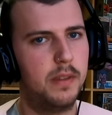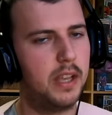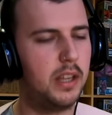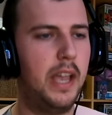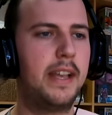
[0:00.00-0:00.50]

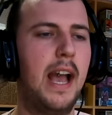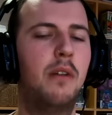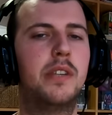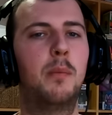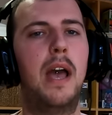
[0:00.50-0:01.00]
It, it
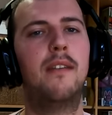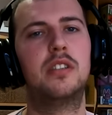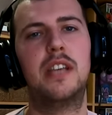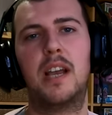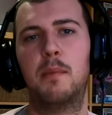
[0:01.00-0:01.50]
counts in whatever
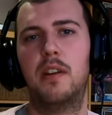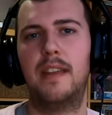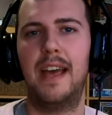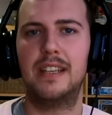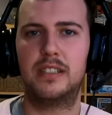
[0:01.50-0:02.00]
segment
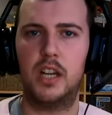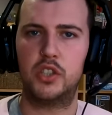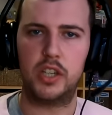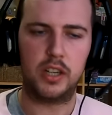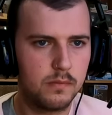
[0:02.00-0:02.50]
that it's
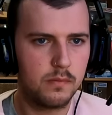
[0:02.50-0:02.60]
touching.